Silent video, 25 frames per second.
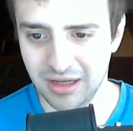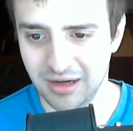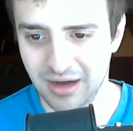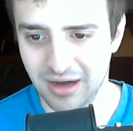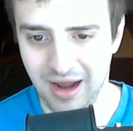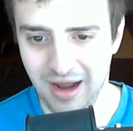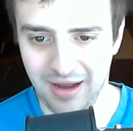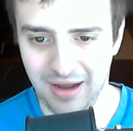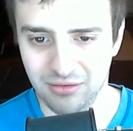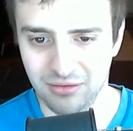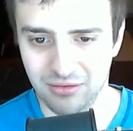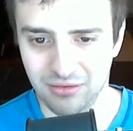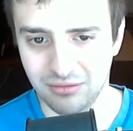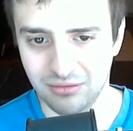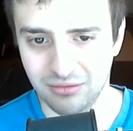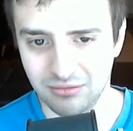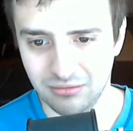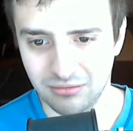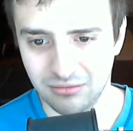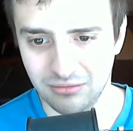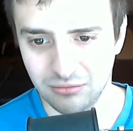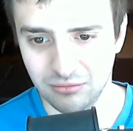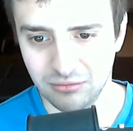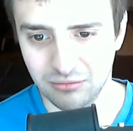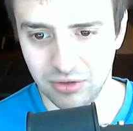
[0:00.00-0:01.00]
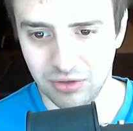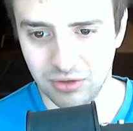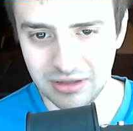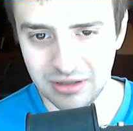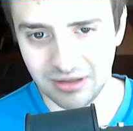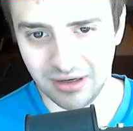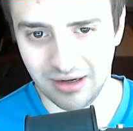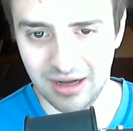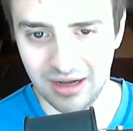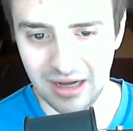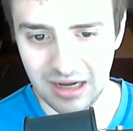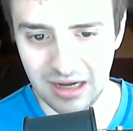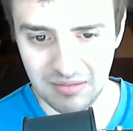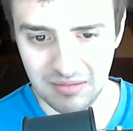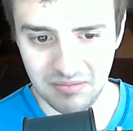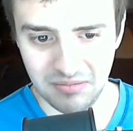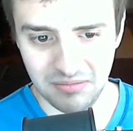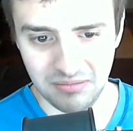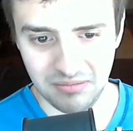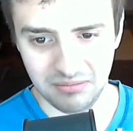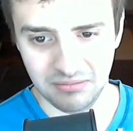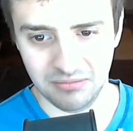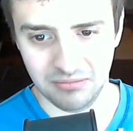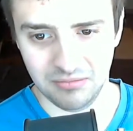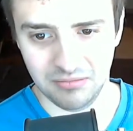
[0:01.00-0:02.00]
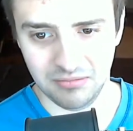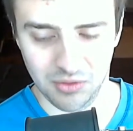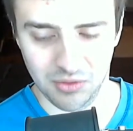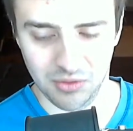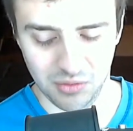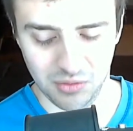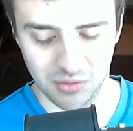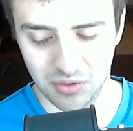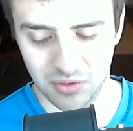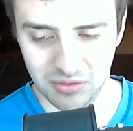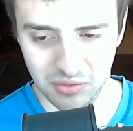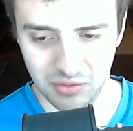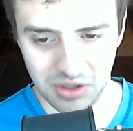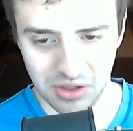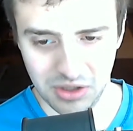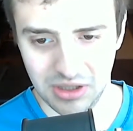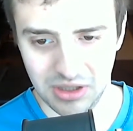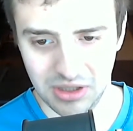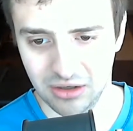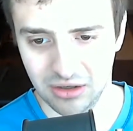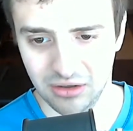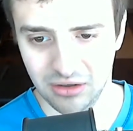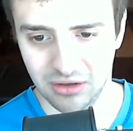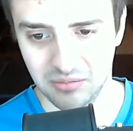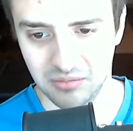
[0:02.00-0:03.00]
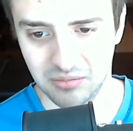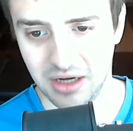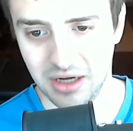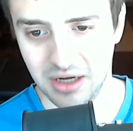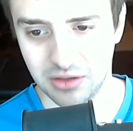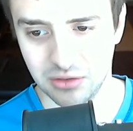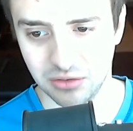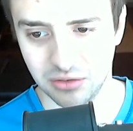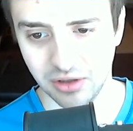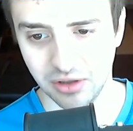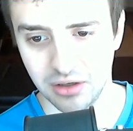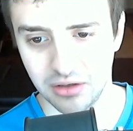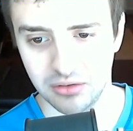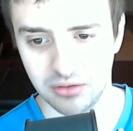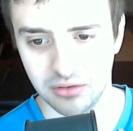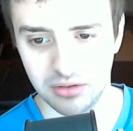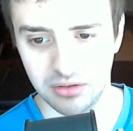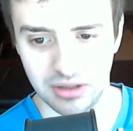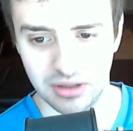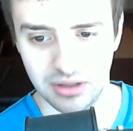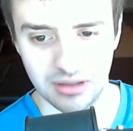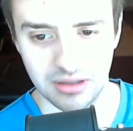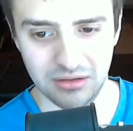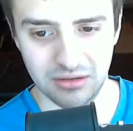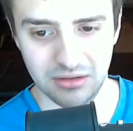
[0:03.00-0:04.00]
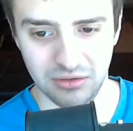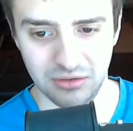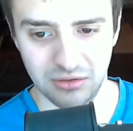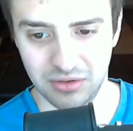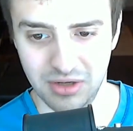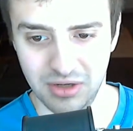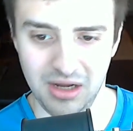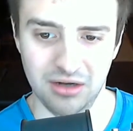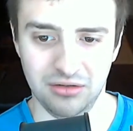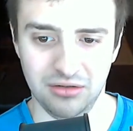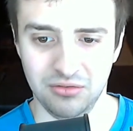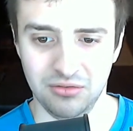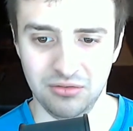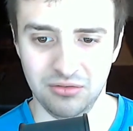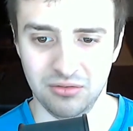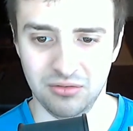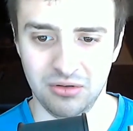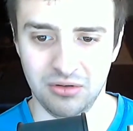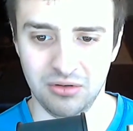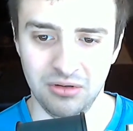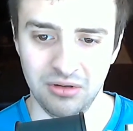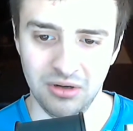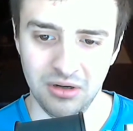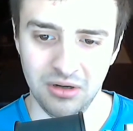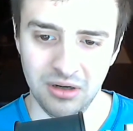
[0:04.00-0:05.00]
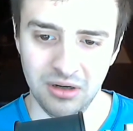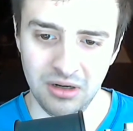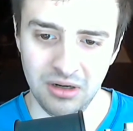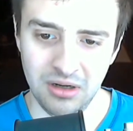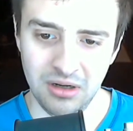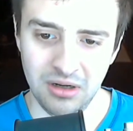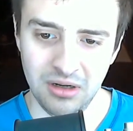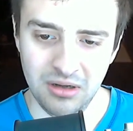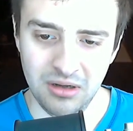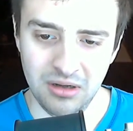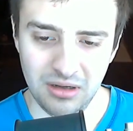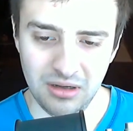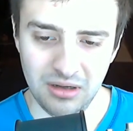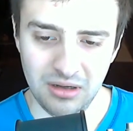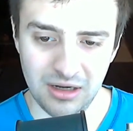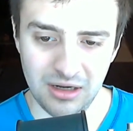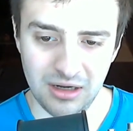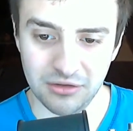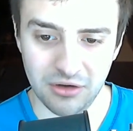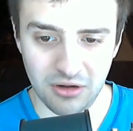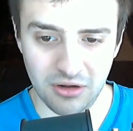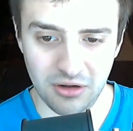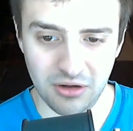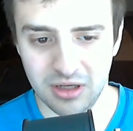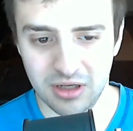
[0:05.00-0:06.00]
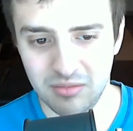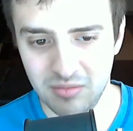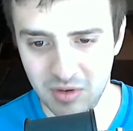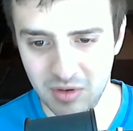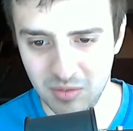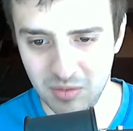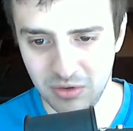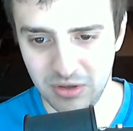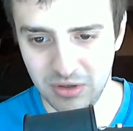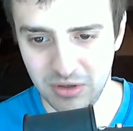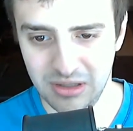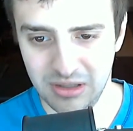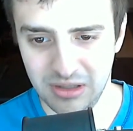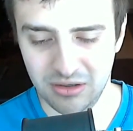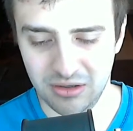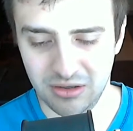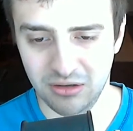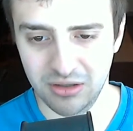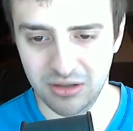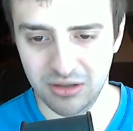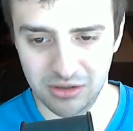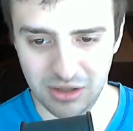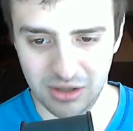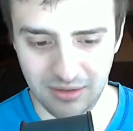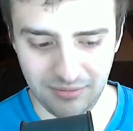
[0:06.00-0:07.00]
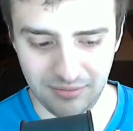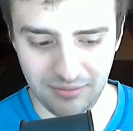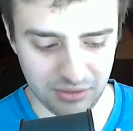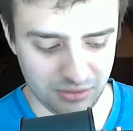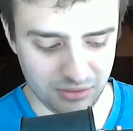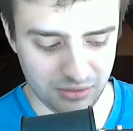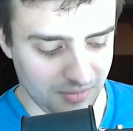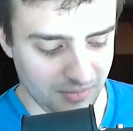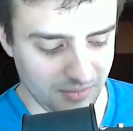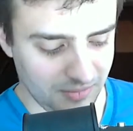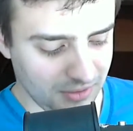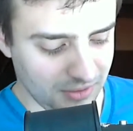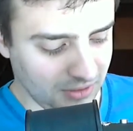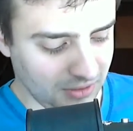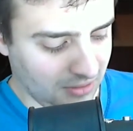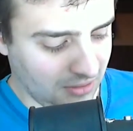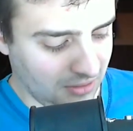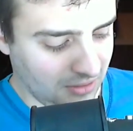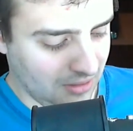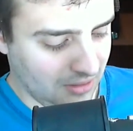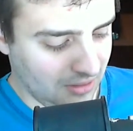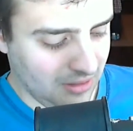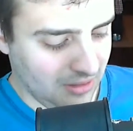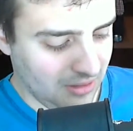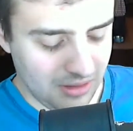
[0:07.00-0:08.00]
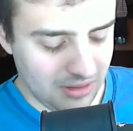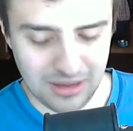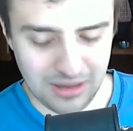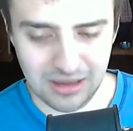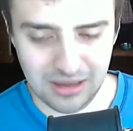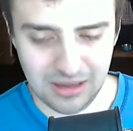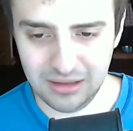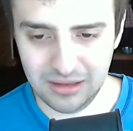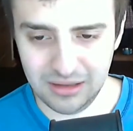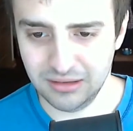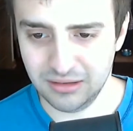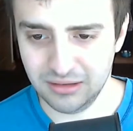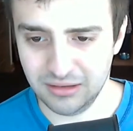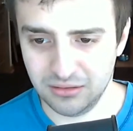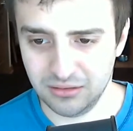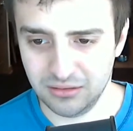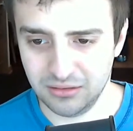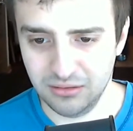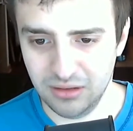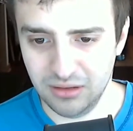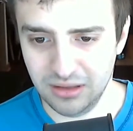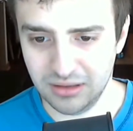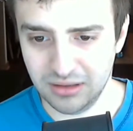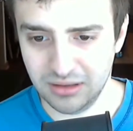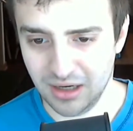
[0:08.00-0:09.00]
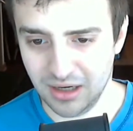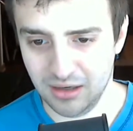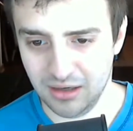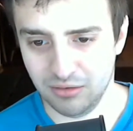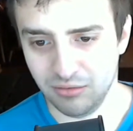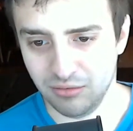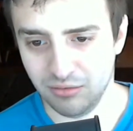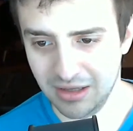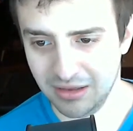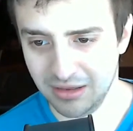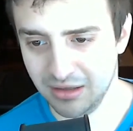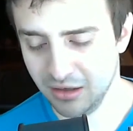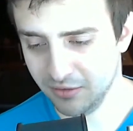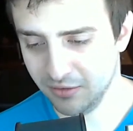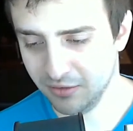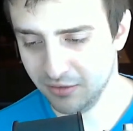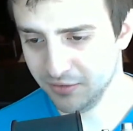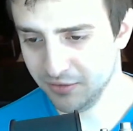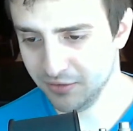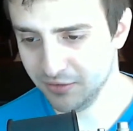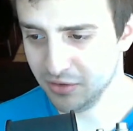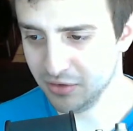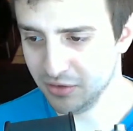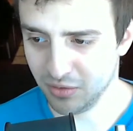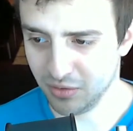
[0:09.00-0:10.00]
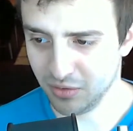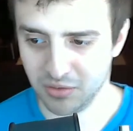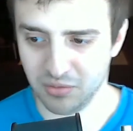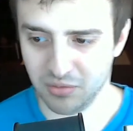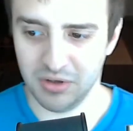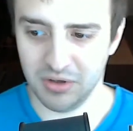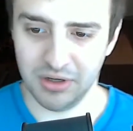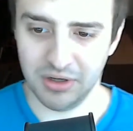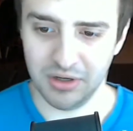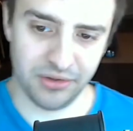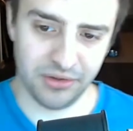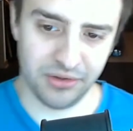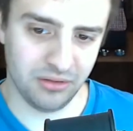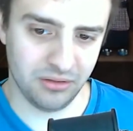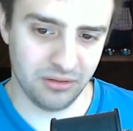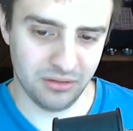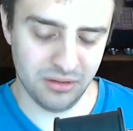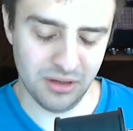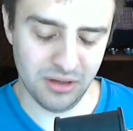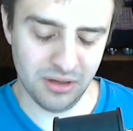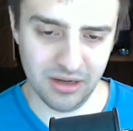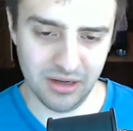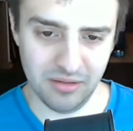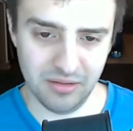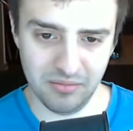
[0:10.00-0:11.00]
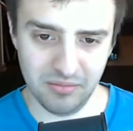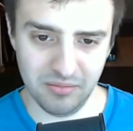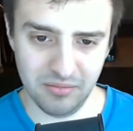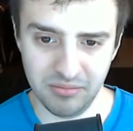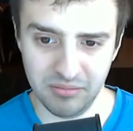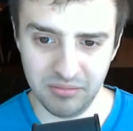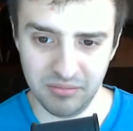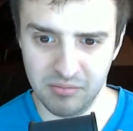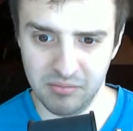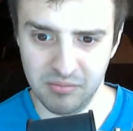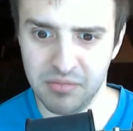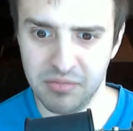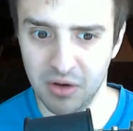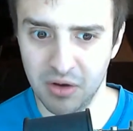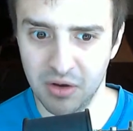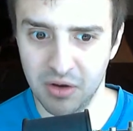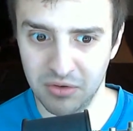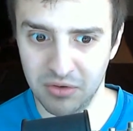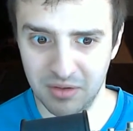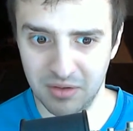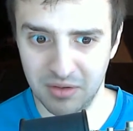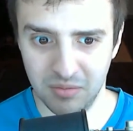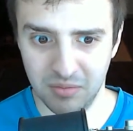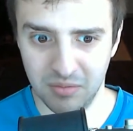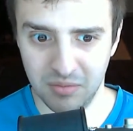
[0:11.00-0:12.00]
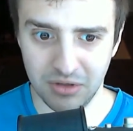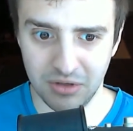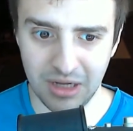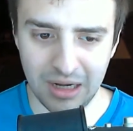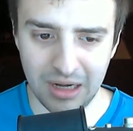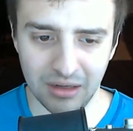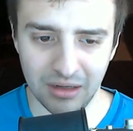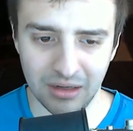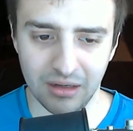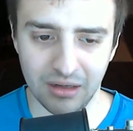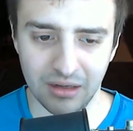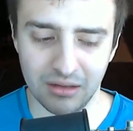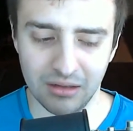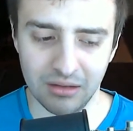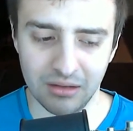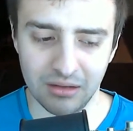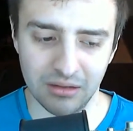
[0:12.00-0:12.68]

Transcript: at runtime, or what you get on page load is your data store, and it's all in memory, it's all in JavaScript, and it's kind of right there for you to work with. But with Ember Data,